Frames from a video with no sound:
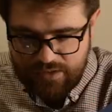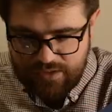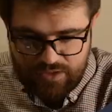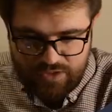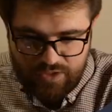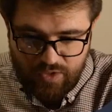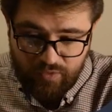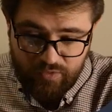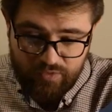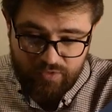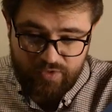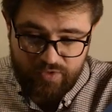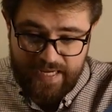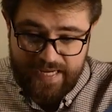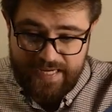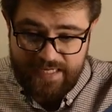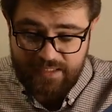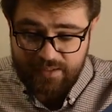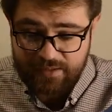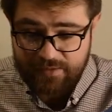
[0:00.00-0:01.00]
So
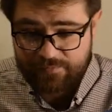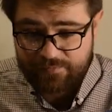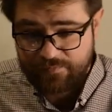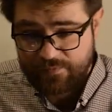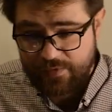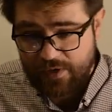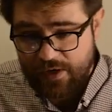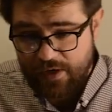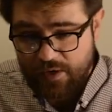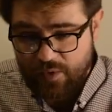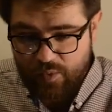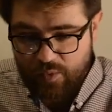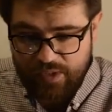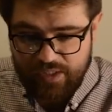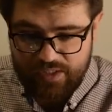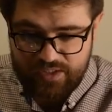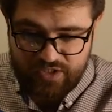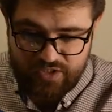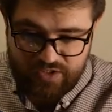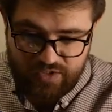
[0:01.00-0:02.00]
today we're
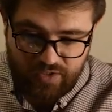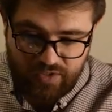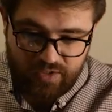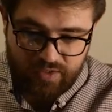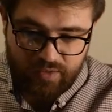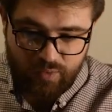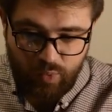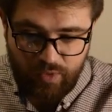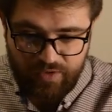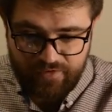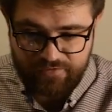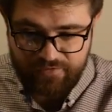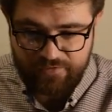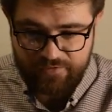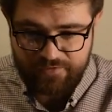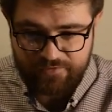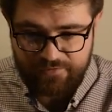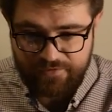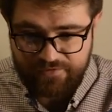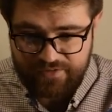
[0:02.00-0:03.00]
gonna start with
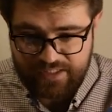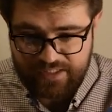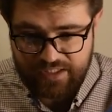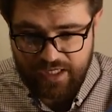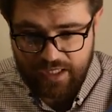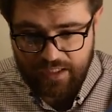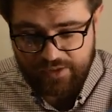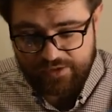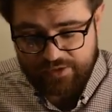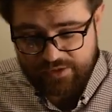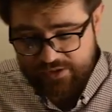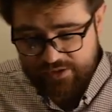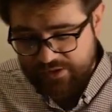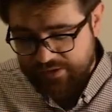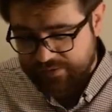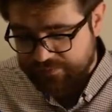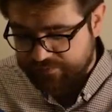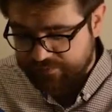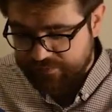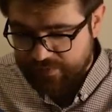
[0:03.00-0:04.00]

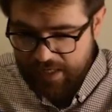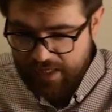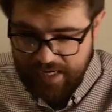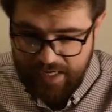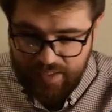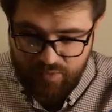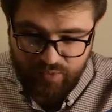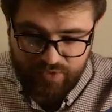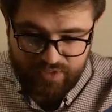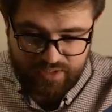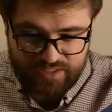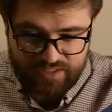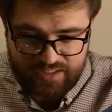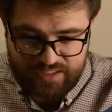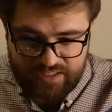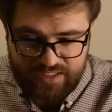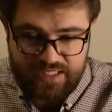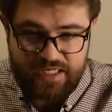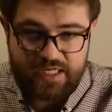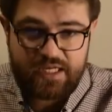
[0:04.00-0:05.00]
$50 and we're gonna
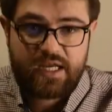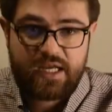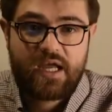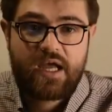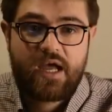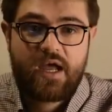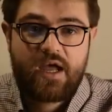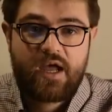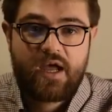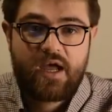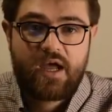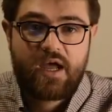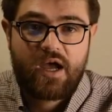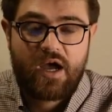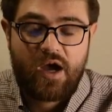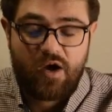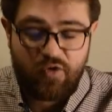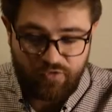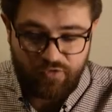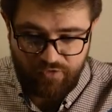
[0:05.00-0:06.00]
see
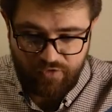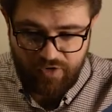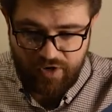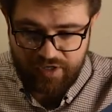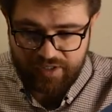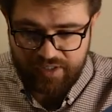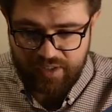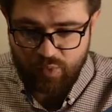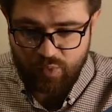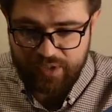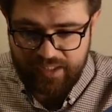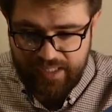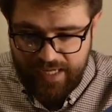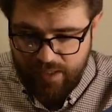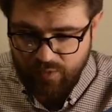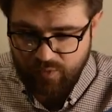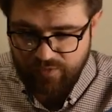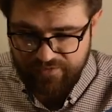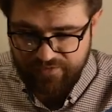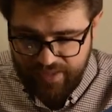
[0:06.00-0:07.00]
how far can we
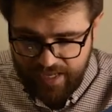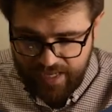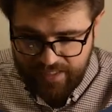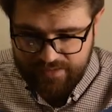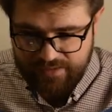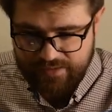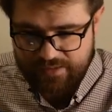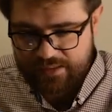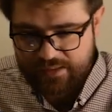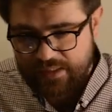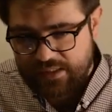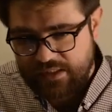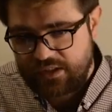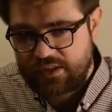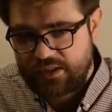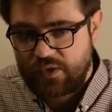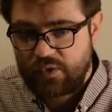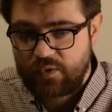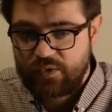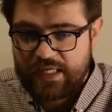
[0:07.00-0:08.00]
get with that.
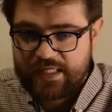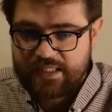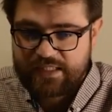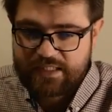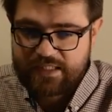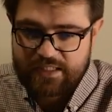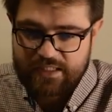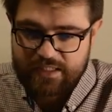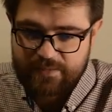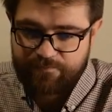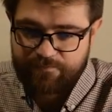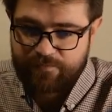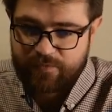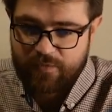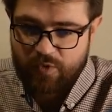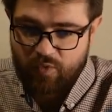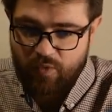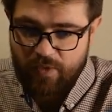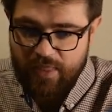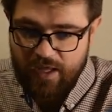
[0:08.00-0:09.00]
So let's,
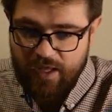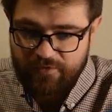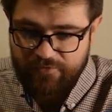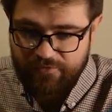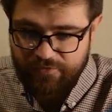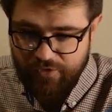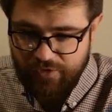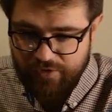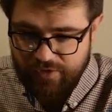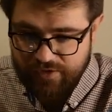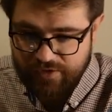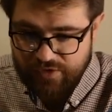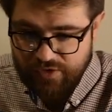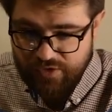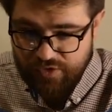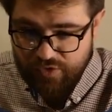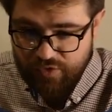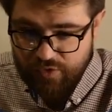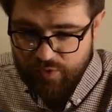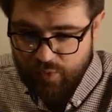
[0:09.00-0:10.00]
without further
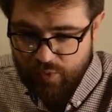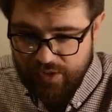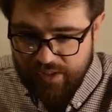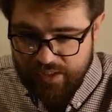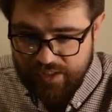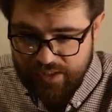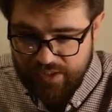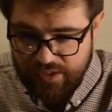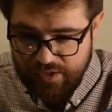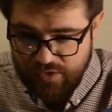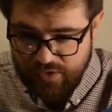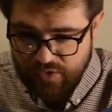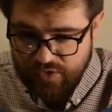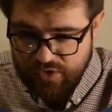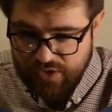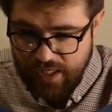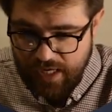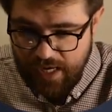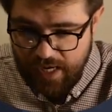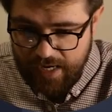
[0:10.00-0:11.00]
ado, we're gonna
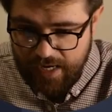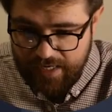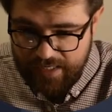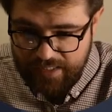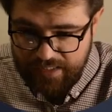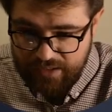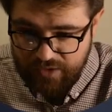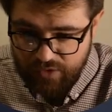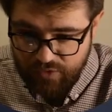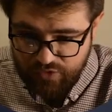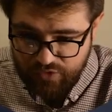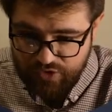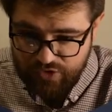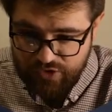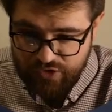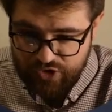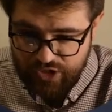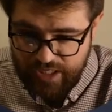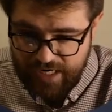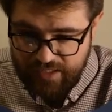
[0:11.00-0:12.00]
use a
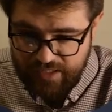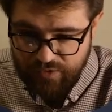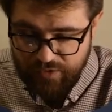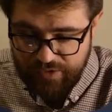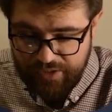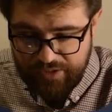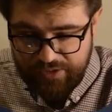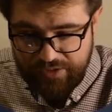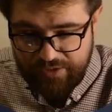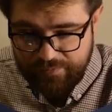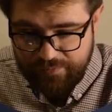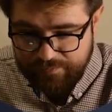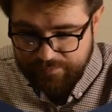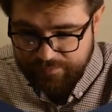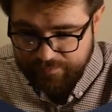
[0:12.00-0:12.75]
Donchian channel here,